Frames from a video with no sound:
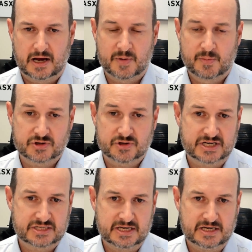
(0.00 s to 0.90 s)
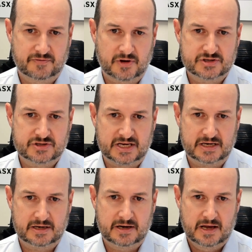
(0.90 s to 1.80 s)
We put 60 of those
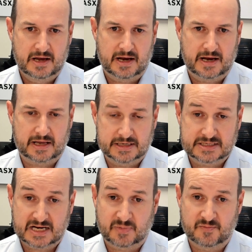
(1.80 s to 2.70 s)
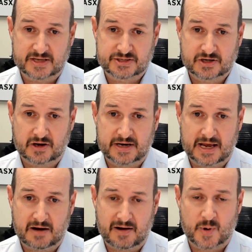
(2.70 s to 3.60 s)
in at least a couple of months ago
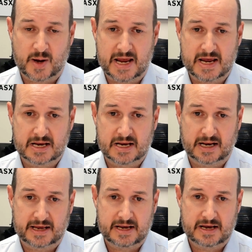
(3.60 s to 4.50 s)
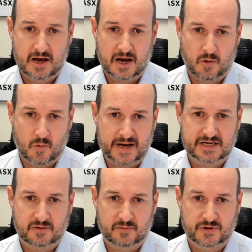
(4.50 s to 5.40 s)
now, and we're eagerly
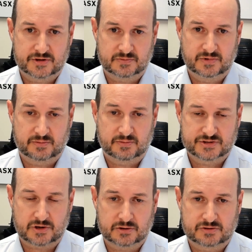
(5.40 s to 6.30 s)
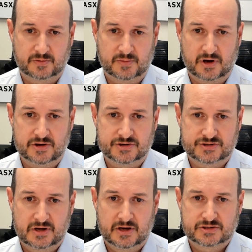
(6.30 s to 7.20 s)
awaiting the results from those.
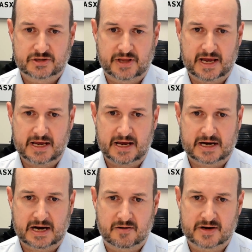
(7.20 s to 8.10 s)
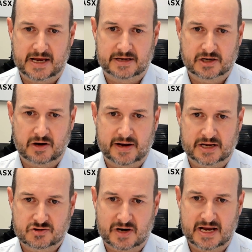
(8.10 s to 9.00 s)
So they are currently undergoing
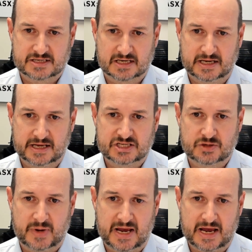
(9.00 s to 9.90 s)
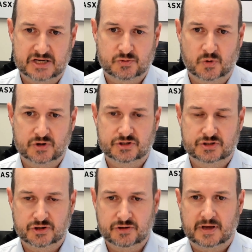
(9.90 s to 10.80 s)
a straight acid leach at pH 1 to
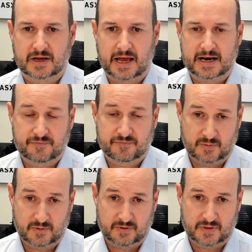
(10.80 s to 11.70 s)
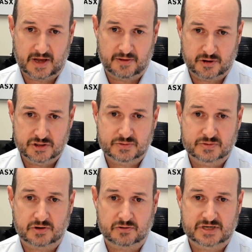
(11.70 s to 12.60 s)
2, and if those
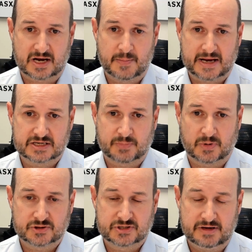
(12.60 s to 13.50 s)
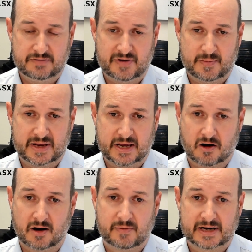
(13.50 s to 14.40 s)
results come back as positive and we get high
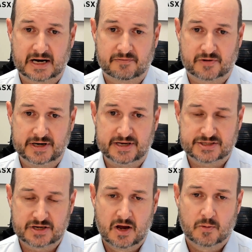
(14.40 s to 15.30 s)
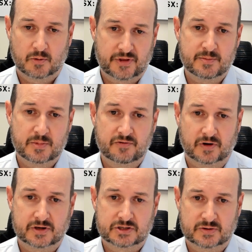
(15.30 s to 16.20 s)
recoveries, we'll then move on
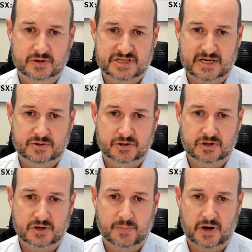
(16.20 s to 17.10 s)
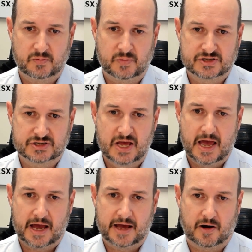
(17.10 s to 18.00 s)
to a step 2 component, which is
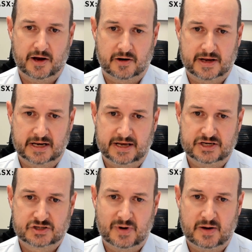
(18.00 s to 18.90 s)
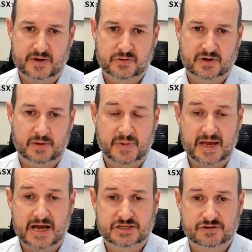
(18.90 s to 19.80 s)
an ionic leach, where we do it at a
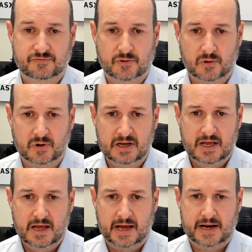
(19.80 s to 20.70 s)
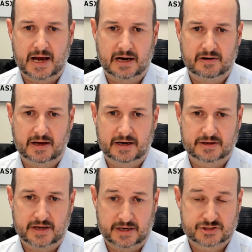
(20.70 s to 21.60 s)
pH of 4 and
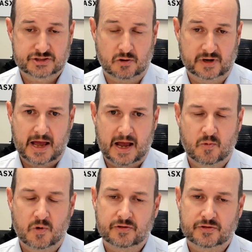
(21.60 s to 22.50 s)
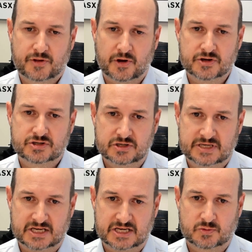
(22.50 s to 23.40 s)
a salt leach. And what those two
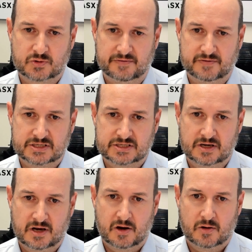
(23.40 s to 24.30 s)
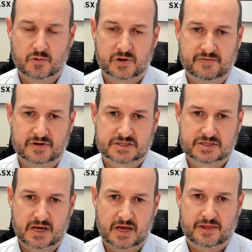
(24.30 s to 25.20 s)
tests will give us
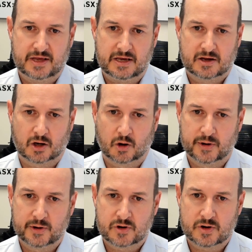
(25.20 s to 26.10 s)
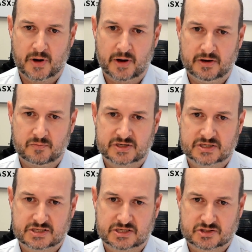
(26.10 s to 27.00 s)
the colloidal component, which is
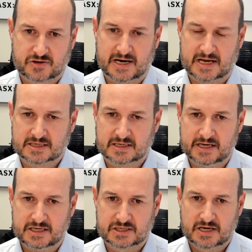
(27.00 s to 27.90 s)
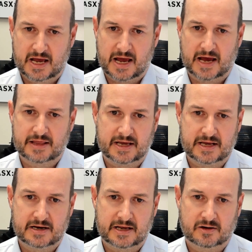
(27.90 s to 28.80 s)
the straight acid leach, and
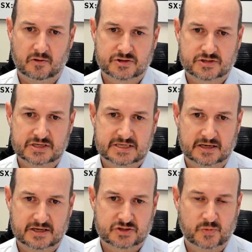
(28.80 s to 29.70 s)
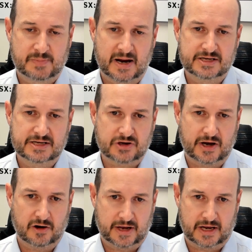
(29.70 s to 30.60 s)
then it'll also tell us which part is
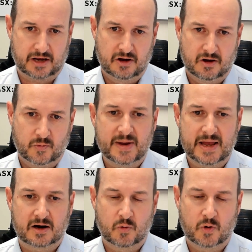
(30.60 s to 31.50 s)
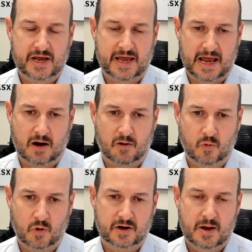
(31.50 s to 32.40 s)
ionic. So we'll be able to work
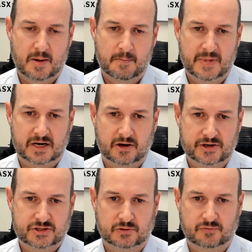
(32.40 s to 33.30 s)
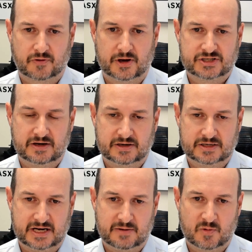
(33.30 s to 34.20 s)
out what metallurgical flow
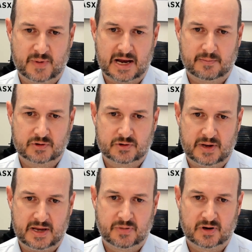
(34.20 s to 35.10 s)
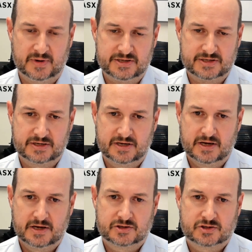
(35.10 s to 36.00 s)
sheet we'll be able to implement
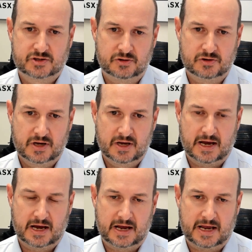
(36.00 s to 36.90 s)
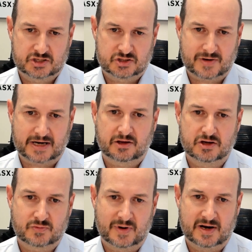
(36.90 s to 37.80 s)
to extract
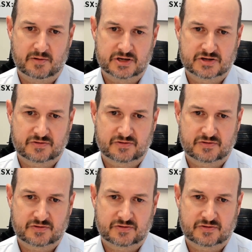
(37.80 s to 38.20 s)
those rare earths